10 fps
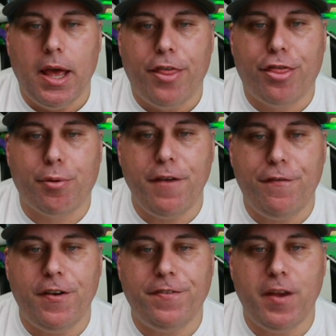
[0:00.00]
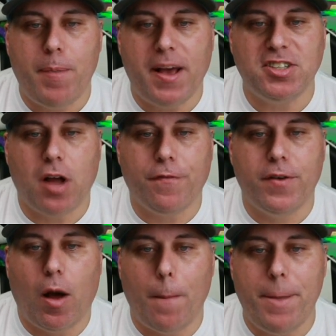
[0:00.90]
$350 of best offer.
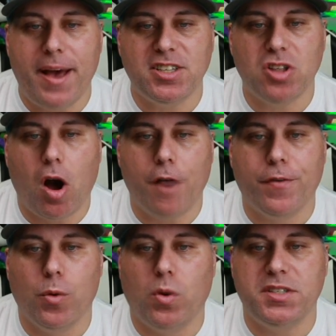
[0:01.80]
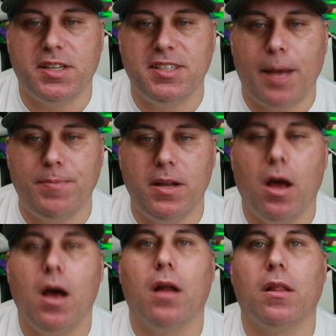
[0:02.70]
Now, best offer was accepted.
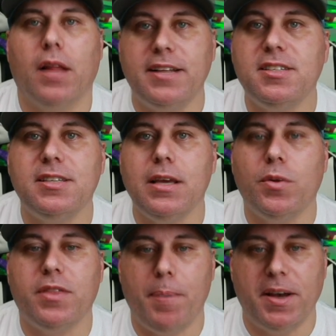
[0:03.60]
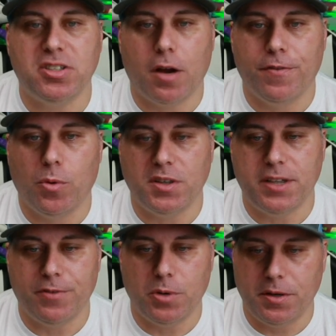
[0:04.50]
Let's see what the best offer was,
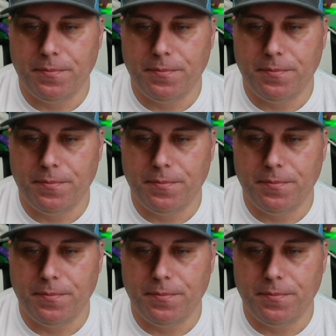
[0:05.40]
everyone.